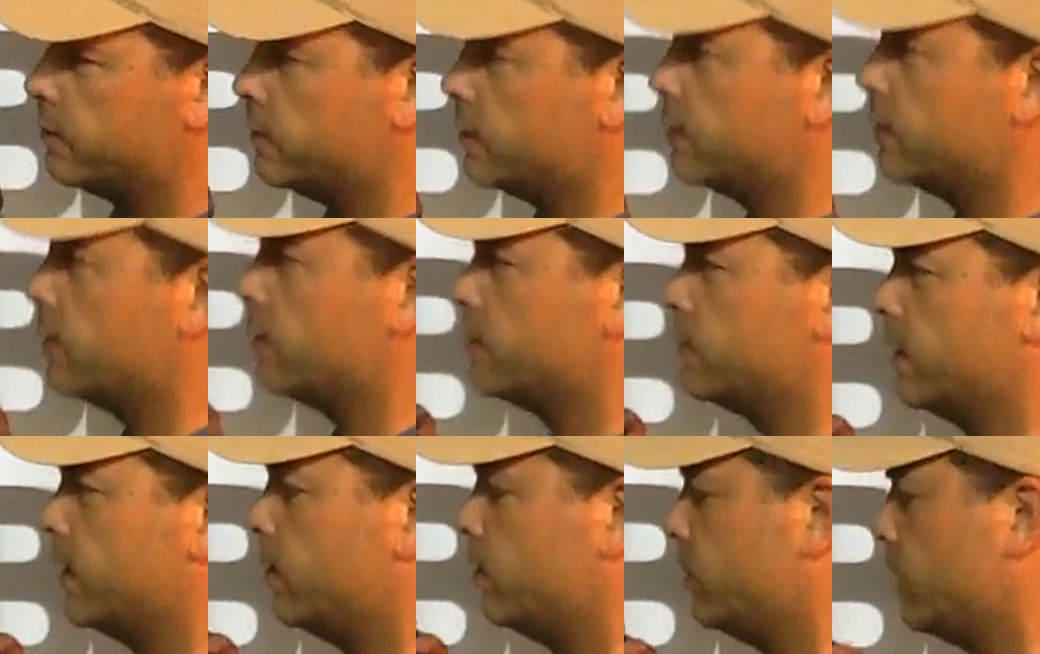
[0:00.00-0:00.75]
is into the
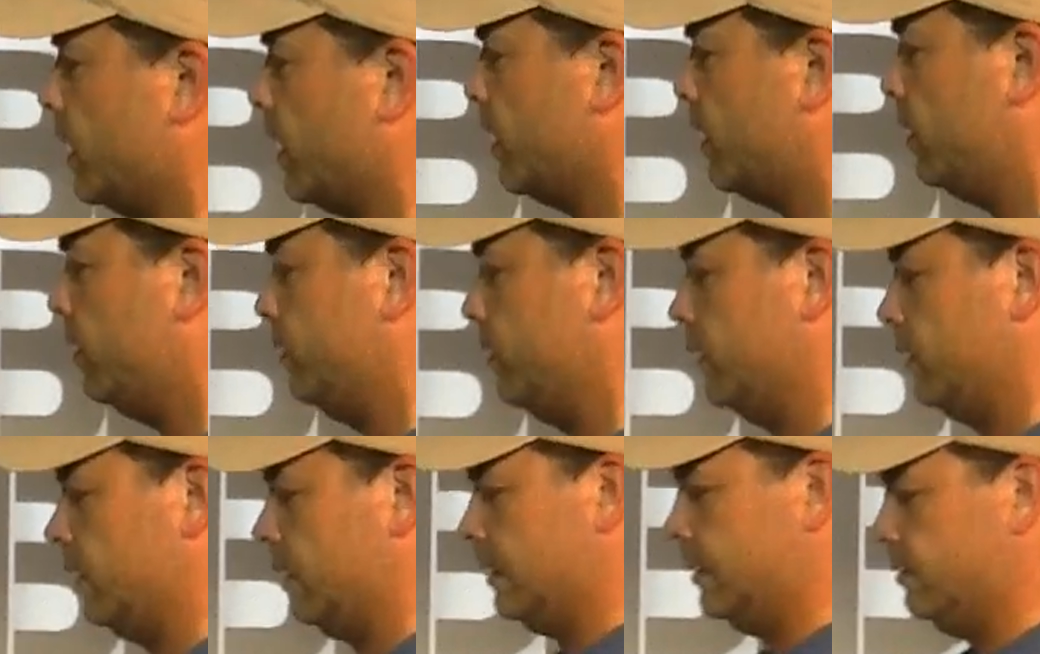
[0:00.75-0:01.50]
center channel.
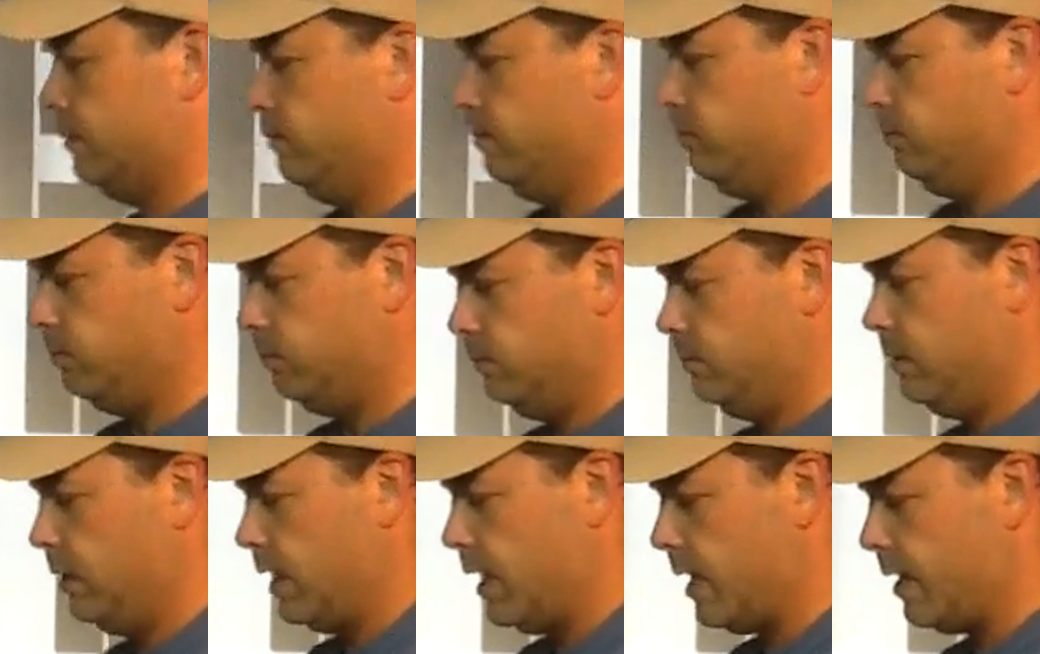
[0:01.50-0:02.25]

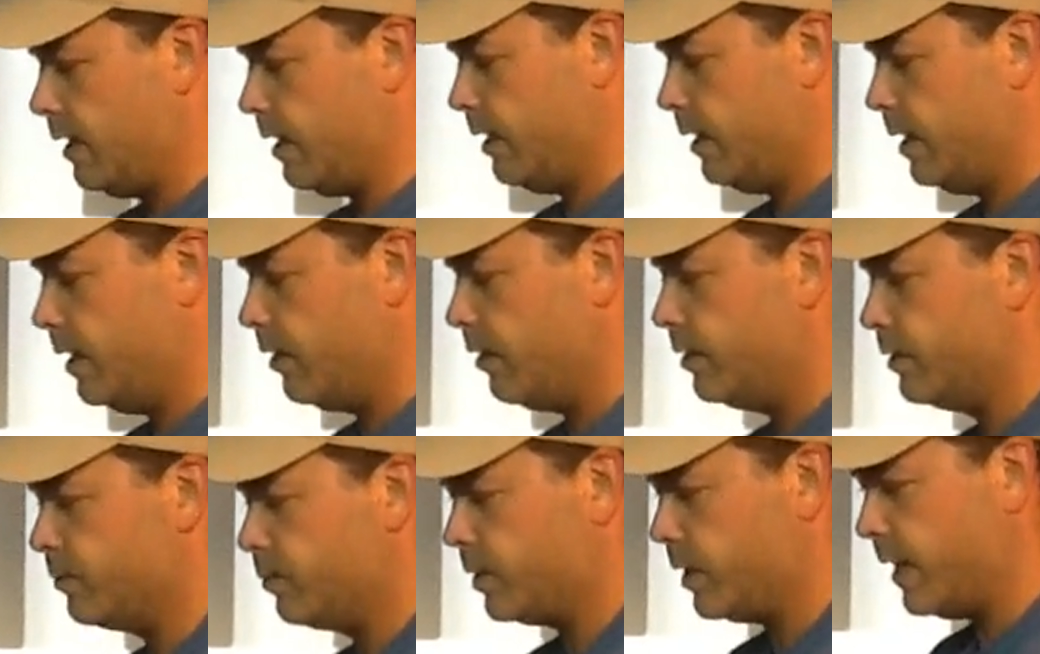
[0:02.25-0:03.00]
And then here
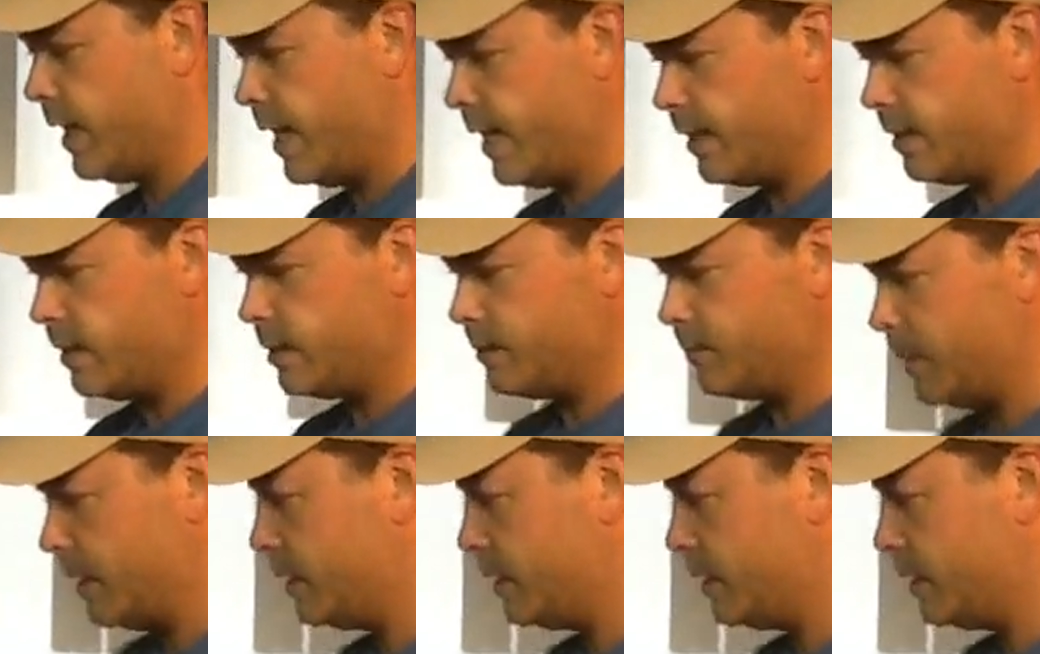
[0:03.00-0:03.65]
is where I hang it onto my